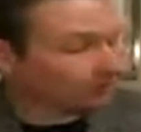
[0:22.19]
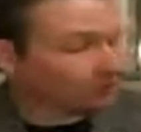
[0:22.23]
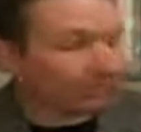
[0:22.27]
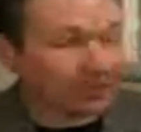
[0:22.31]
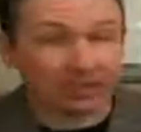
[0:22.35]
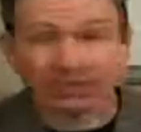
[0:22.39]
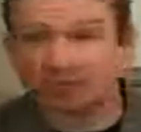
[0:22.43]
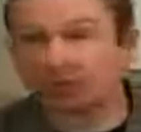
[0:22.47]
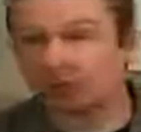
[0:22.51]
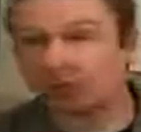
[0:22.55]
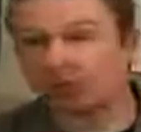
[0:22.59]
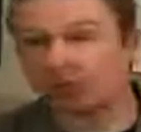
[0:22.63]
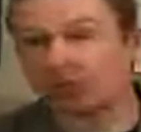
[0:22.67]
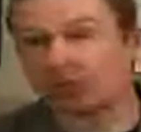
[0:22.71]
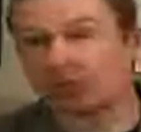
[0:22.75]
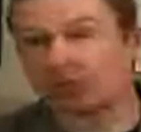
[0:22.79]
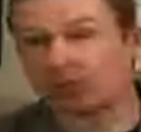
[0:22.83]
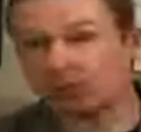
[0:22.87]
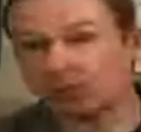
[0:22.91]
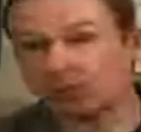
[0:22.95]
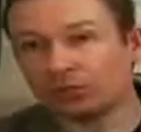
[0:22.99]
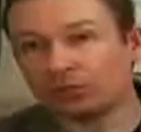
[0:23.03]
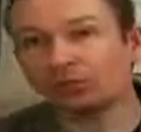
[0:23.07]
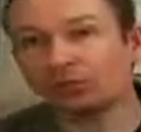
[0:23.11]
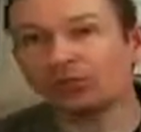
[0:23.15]
And the book is
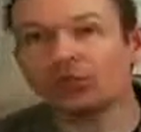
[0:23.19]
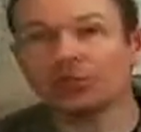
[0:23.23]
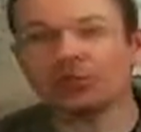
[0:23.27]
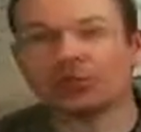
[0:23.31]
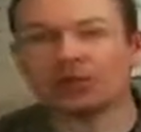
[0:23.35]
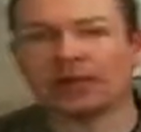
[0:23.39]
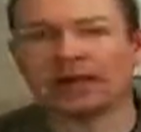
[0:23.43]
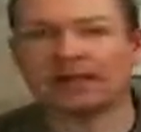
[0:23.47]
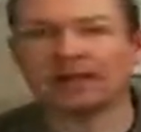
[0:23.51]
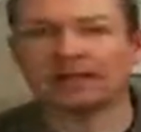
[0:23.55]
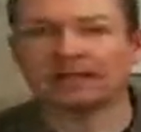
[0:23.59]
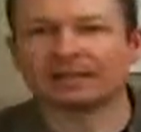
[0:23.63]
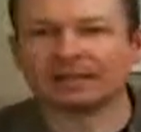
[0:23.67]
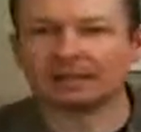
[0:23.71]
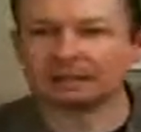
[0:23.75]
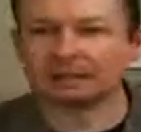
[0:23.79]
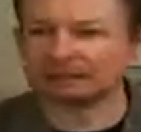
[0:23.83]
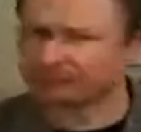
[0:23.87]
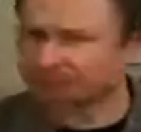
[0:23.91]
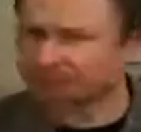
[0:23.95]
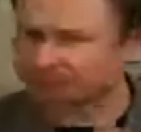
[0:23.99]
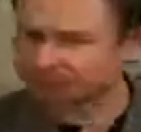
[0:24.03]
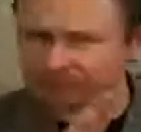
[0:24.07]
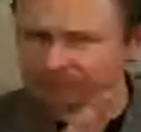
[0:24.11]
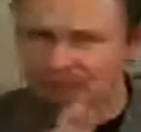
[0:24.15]
called You Can Attract
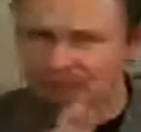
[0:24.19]
It.